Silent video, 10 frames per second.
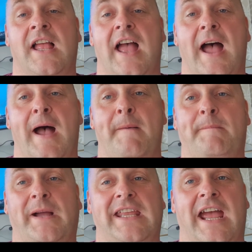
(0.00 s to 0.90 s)

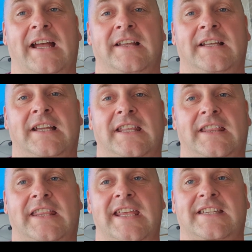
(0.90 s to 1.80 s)
But yeah,
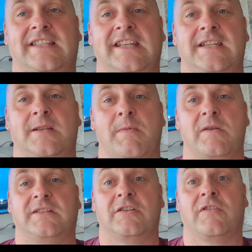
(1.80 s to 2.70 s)
this is the
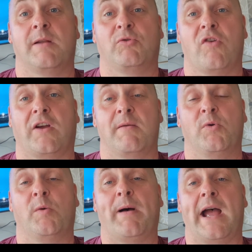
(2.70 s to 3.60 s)
most incredible rocket,
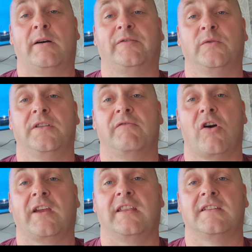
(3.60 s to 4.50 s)
more powerful than the
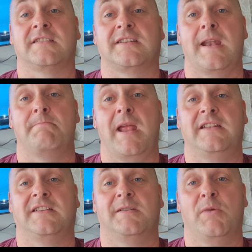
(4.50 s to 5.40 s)
rocket that sent men
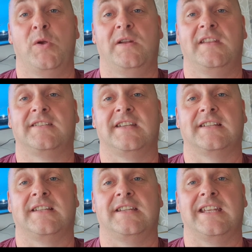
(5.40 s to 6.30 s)
to the moon in the
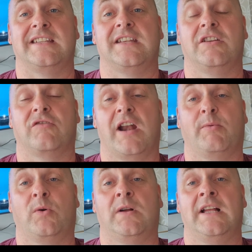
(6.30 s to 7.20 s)
60s. It's
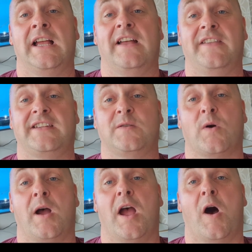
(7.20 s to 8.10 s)
incredible. And this is
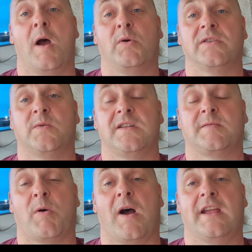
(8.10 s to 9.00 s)
why I want to
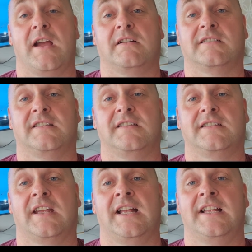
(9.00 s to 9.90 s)
inspire
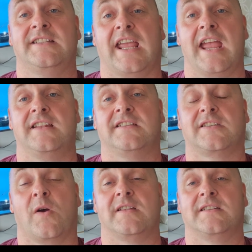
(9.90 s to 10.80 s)
youngsters to get into
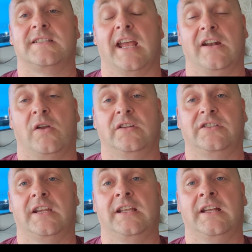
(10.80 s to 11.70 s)
science and
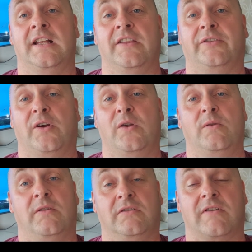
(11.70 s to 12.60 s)
technology through
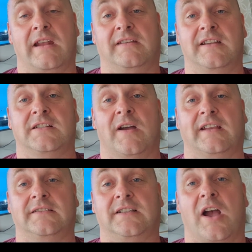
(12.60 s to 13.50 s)
great things like
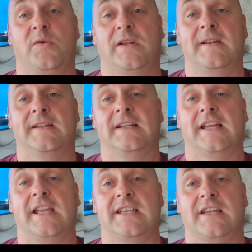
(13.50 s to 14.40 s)
coding
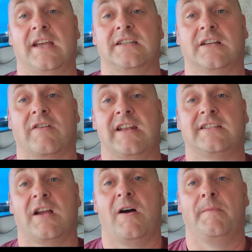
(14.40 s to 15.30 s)
is a great
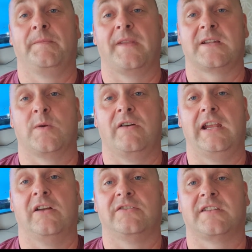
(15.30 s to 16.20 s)
start. That's where
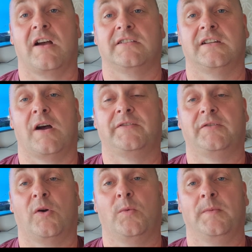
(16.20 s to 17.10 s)
Elon started
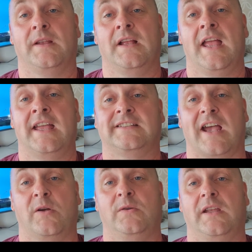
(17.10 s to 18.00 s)
after all.
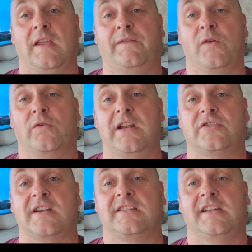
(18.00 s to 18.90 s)
So if you're
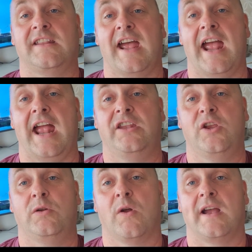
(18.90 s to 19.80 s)
interested in that and
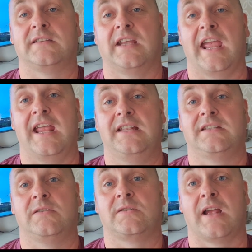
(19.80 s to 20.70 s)
you'd like to get
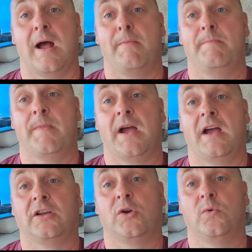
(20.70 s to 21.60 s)
into some
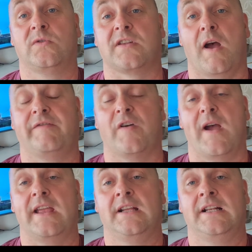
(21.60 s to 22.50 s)
cool sci-fi,